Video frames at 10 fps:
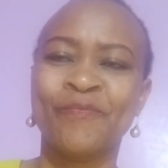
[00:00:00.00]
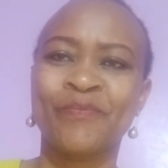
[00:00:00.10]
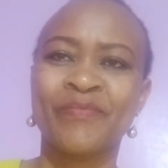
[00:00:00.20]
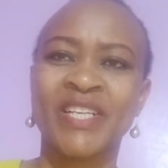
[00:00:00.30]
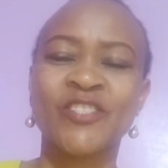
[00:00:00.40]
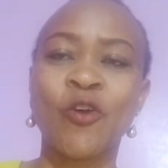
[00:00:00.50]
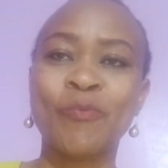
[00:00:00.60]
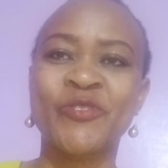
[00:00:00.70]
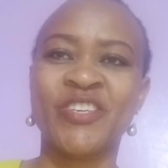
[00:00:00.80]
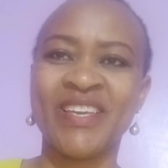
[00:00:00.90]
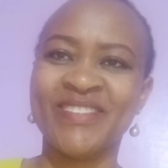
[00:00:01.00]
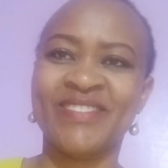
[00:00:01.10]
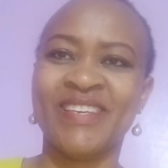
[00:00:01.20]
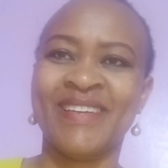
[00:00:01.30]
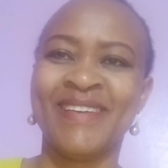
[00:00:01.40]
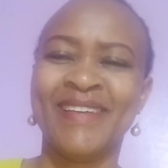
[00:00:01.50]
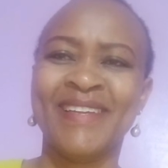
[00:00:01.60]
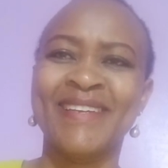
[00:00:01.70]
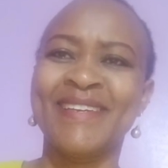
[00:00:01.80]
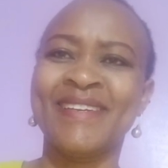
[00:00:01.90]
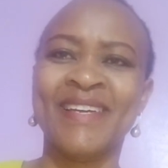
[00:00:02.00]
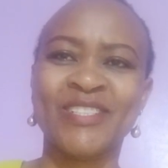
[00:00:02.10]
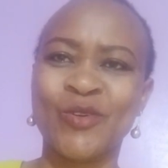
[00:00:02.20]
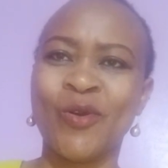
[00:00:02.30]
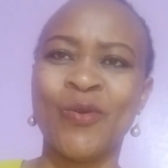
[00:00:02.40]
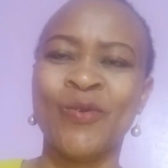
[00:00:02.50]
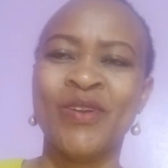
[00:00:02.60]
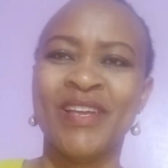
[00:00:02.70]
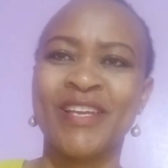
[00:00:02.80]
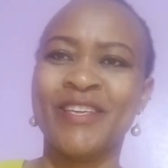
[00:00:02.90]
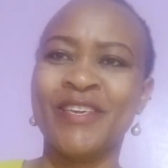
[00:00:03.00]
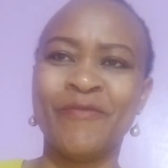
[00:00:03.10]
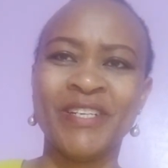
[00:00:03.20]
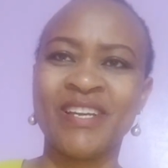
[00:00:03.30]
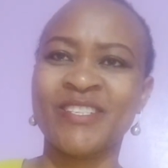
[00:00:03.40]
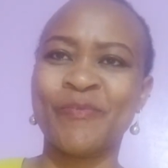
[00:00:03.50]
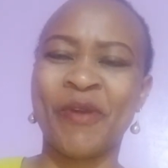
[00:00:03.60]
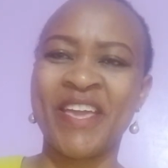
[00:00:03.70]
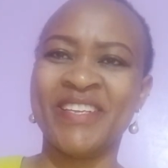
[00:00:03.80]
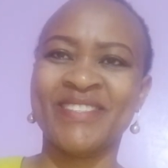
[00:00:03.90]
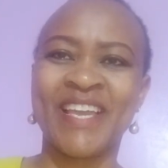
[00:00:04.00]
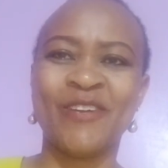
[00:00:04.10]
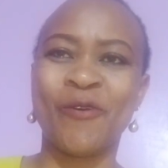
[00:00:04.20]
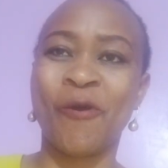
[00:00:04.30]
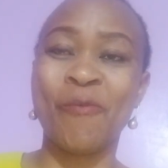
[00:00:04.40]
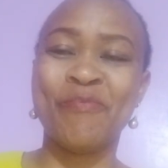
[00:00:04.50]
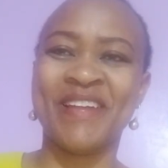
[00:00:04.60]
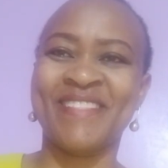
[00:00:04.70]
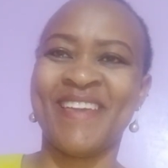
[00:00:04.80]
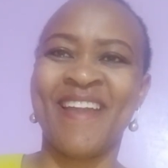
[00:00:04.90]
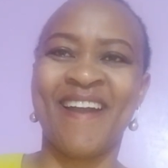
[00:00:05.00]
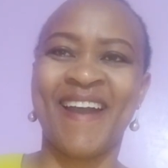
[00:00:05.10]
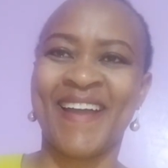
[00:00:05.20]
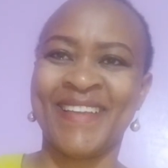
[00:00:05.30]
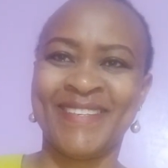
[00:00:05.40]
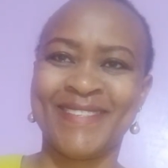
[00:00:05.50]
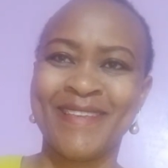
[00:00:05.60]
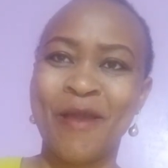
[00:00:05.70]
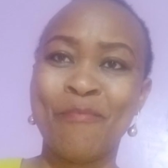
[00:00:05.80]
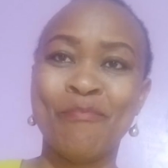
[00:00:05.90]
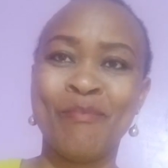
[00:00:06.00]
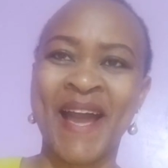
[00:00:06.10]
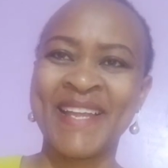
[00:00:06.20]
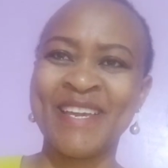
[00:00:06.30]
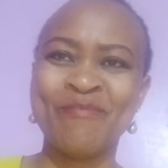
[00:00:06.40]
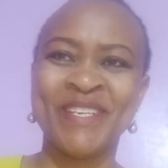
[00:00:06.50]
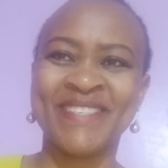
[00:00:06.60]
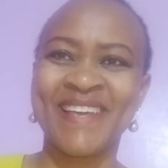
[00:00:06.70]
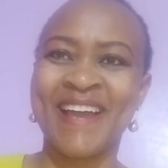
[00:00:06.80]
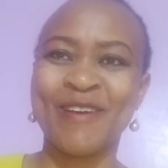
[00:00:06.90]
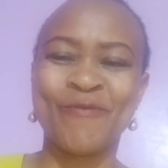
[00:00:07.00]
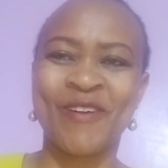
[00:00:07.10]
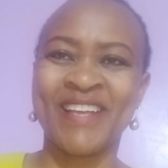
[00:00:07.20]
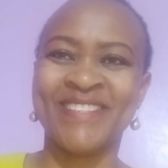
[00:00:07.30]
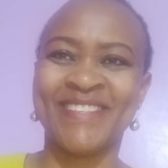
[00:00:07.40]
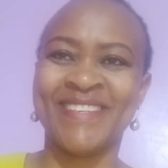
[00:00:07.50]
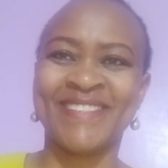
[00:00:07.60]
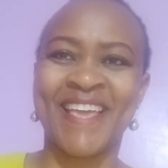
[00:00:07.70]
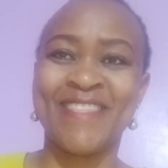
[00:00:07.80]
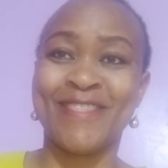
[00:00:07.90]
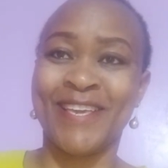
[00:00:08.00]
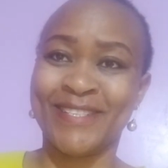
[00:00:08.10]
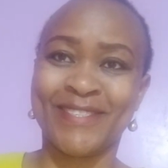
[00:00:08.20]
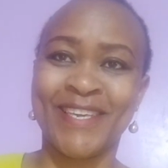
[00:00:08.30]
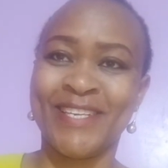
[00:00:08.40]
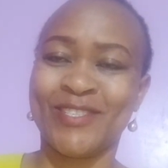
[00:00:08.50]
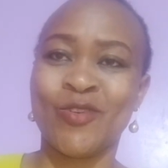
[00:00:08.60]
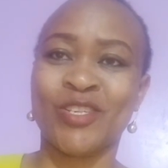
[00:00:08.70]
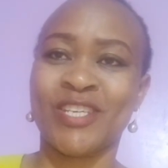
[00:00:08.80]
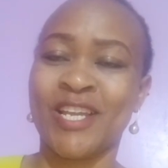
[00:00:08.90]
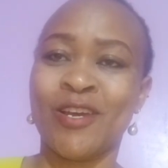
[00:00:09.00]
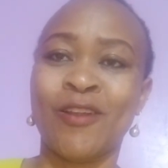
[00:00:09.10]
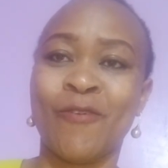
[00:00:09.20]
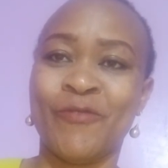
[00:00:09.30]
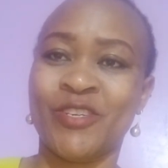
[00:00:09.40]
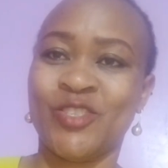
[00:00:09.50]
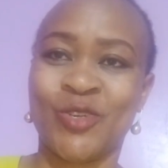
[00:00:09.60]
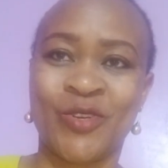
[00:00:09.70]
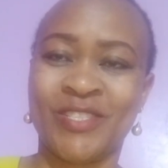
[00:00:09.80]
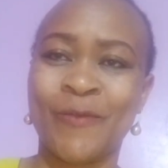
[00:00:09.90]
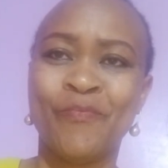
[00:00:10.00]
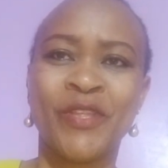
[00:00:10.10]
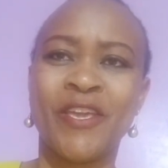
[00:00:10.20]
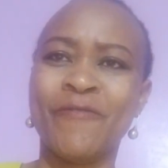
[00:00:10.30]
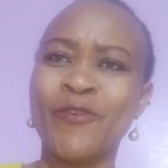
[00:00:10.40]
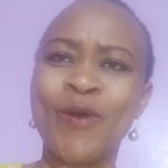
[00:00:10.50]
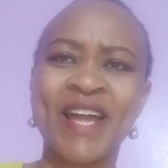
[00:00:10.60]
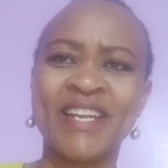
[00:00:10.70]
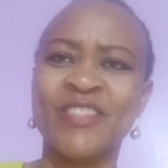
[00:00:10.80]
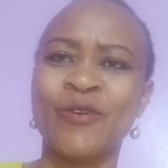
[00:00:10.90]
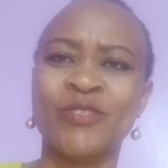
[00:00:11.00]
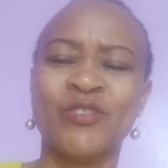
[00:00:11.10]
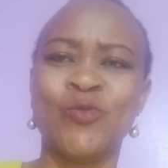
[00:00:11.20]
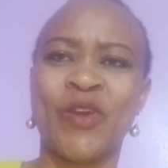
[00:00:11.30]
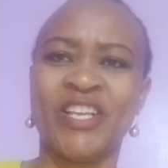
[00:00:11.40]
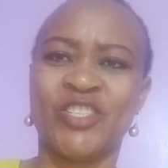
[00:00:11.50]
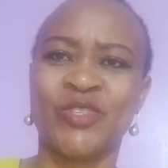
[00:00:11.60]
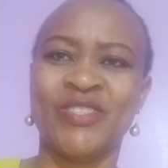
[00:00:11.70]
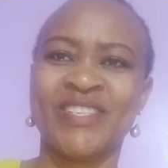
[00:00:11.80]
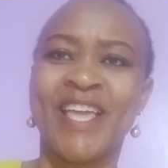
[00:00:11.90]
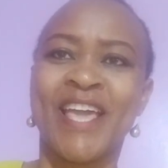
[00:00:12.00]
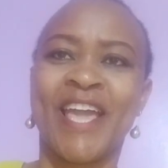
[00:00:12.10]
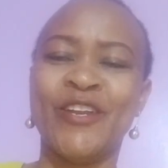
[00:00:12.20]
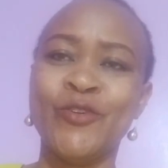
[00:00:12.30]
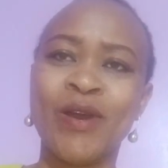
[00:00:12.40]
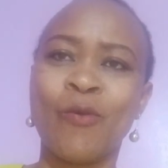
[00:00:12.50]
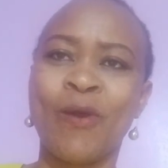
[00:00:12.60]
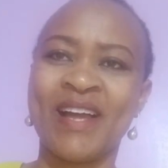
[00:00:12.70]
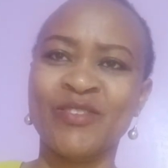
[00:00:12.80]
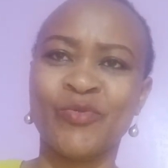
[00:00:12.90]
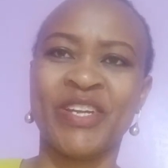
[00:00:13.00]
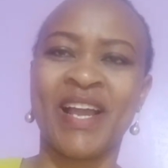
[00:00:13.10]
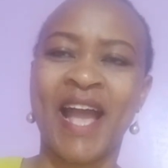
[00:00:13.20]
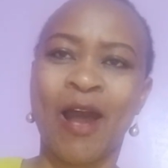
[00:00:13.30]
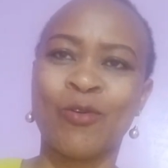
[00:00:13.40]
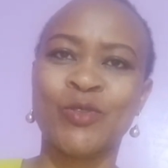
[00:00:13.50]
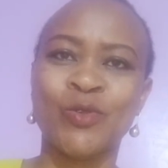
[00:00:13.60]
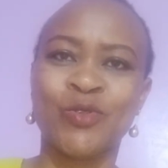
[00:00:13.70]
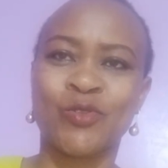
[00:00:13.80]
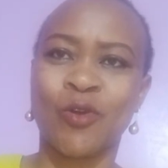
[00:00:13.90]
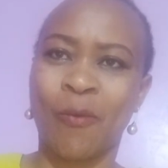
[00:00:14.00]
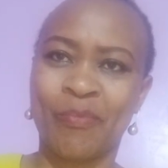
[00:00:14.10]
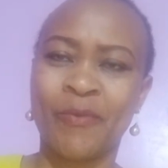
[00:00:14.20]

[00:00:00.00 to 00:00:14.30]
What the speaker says: Stop chasing. Let go. Give it a space and open their eyes. My name is Anna Francis, and this is your channel of your choice. If you are in those situations and you are wondering how to stop,